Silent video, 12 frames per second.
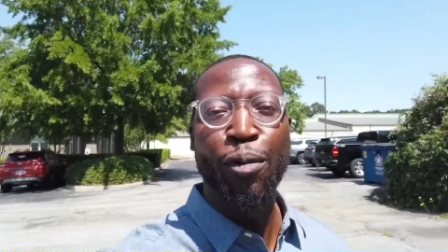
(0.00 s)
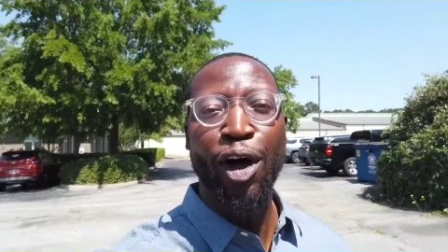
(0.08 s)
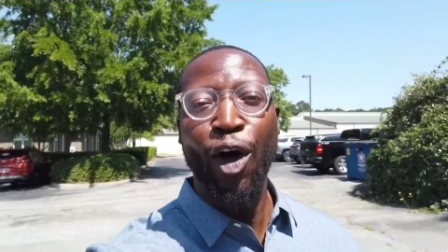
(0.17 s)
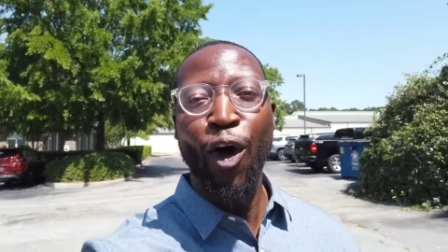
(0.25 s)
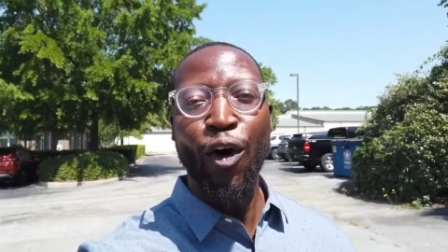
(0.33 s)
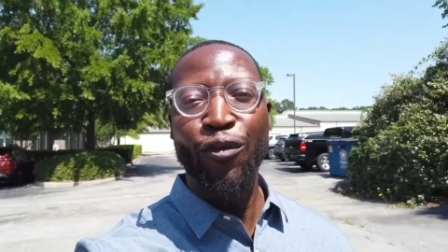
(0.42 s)

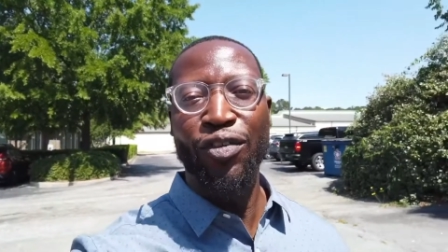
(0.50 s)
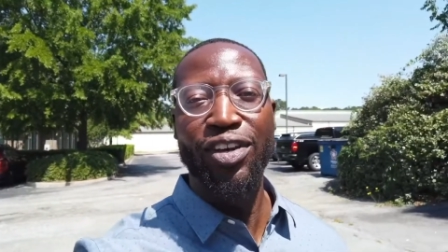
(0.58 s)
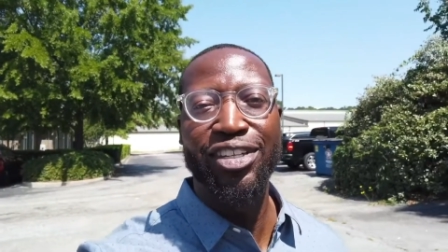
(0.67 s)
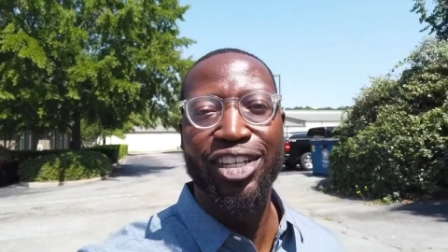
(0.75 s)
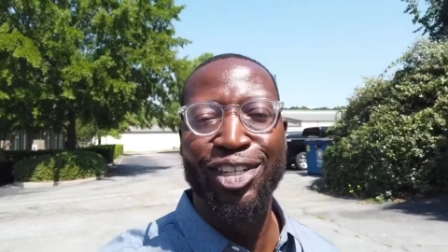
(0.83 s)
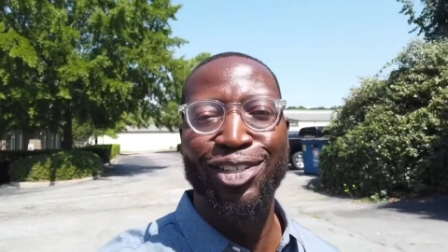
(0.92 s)
So, my
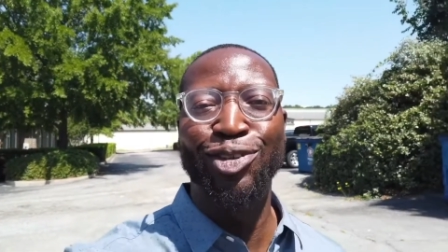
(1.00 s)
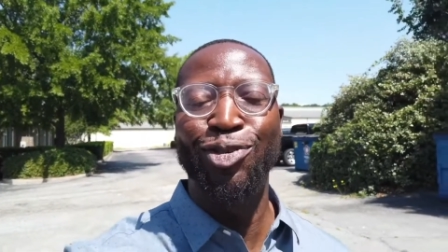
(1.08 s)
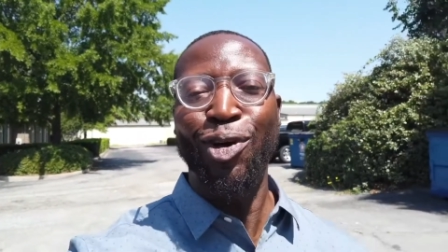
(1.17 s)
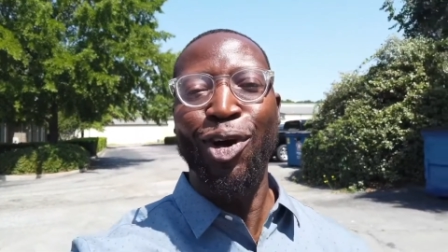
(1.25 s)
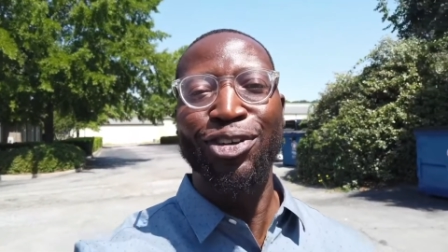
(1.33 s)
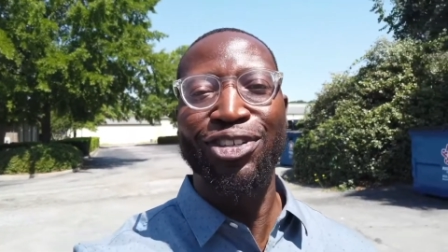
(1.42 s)
office
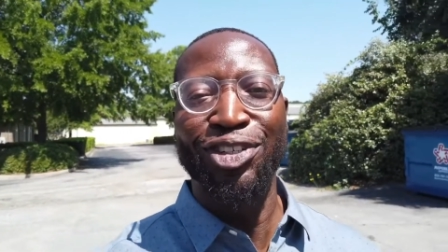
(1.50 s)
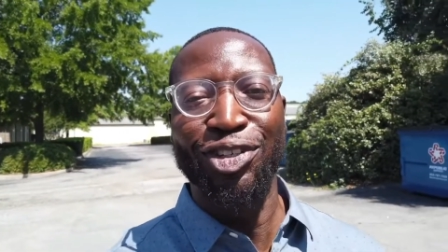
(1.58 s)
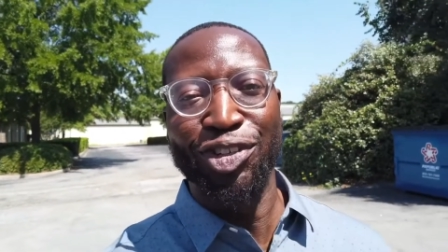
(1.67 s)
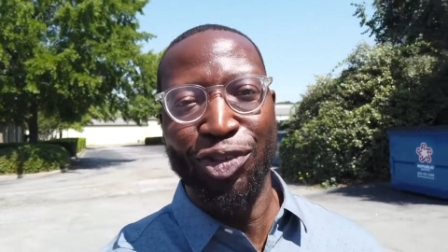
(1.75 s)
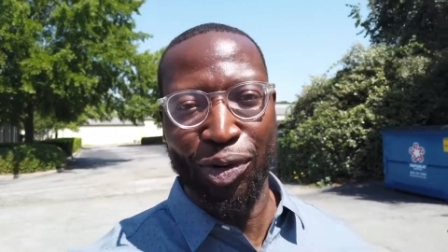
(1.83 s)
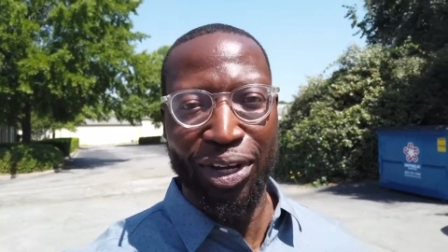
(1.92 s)
is
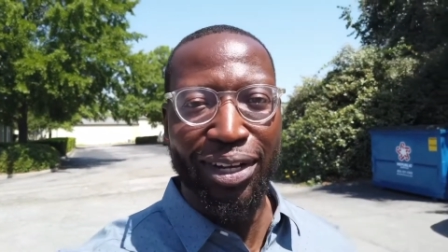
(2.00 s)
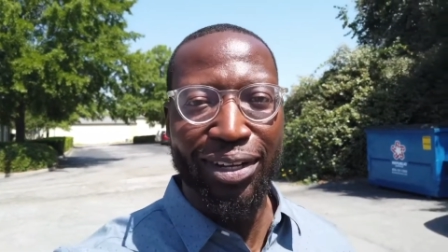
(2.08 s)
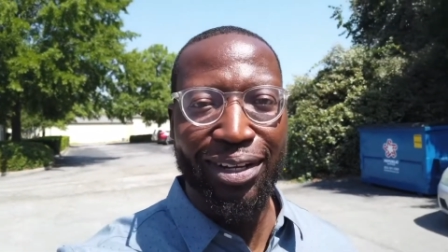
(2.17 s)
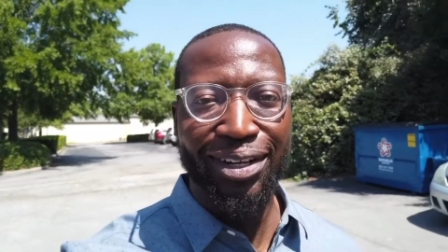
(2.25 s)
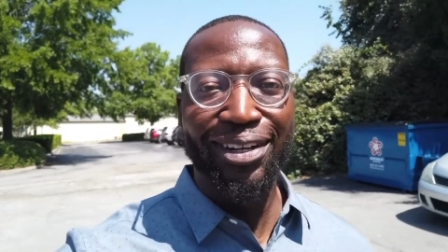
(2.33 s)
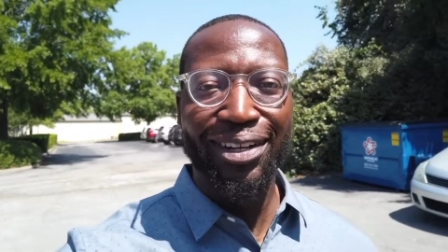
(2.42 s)
across the
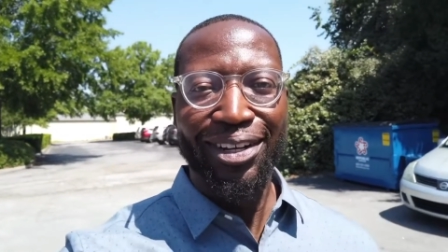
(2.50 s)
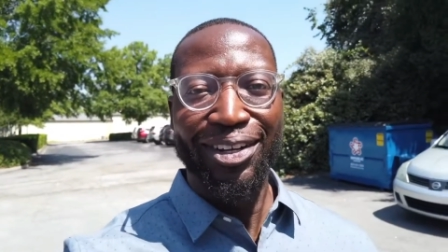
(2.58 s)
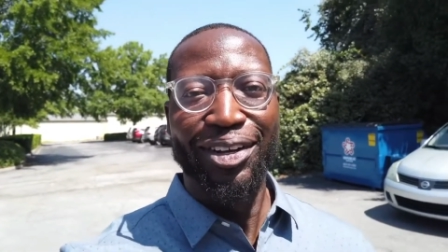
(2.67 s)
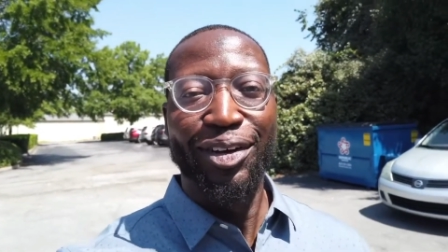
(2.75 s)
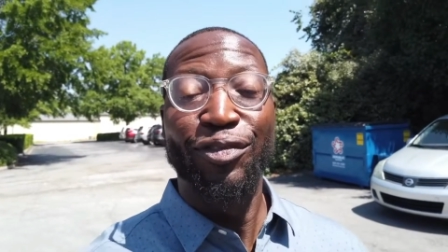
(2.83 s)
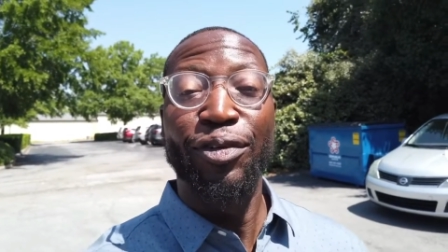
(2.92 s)
street
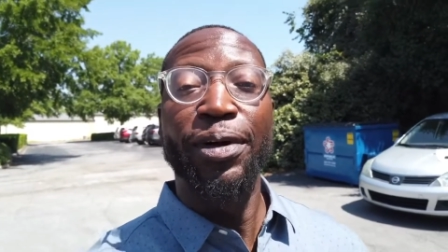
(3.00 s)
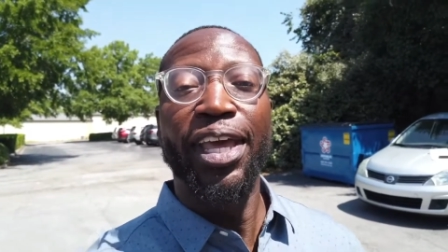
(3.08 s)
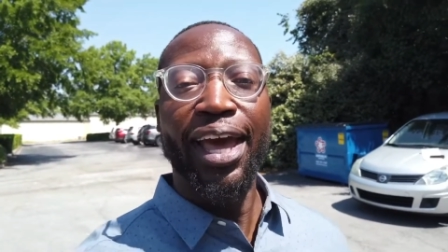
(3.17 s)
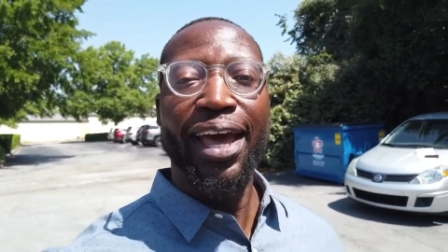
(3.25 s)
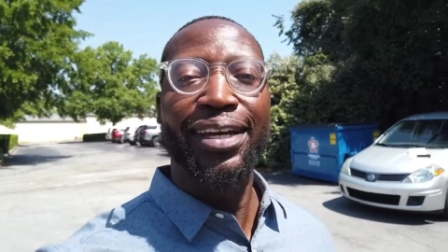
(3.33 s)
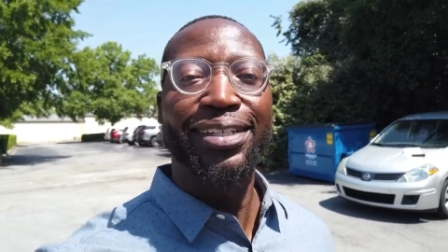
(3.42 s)

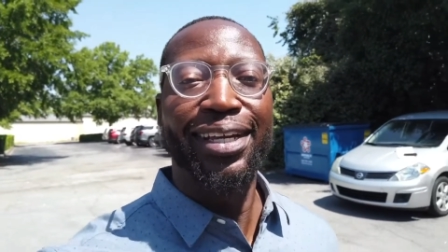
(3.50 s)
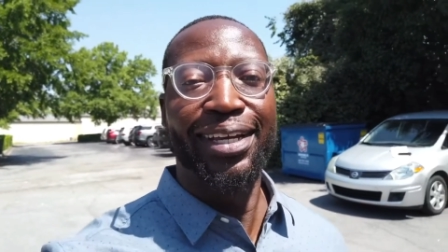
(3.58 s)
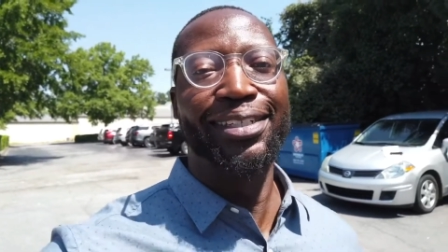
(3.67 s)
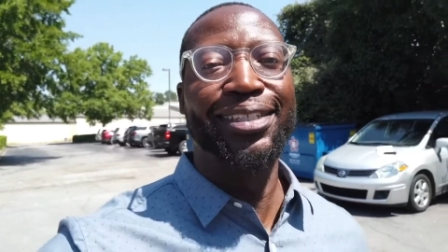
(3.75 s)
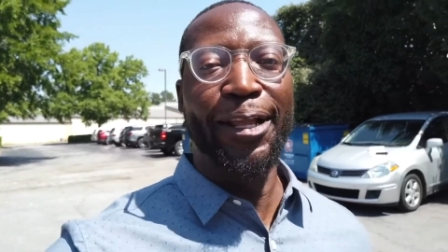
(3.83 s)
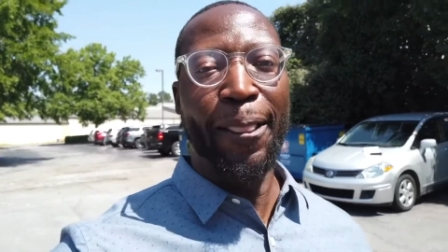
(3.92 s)
from a
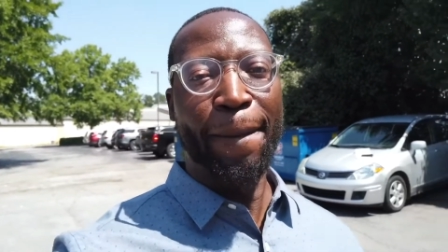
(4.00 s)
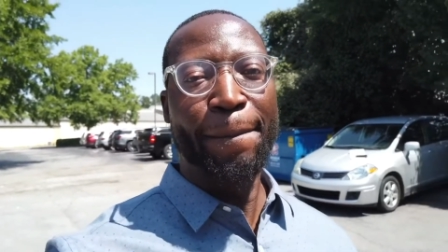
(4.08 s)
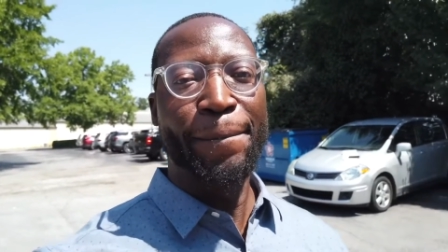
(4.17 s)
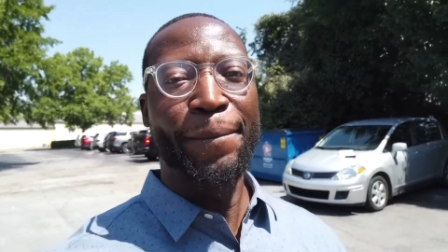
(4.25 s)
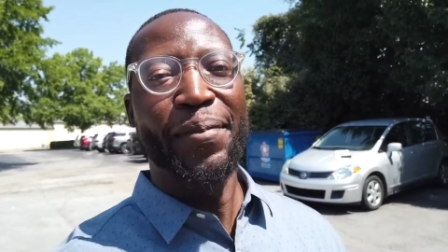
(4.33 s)
gas station.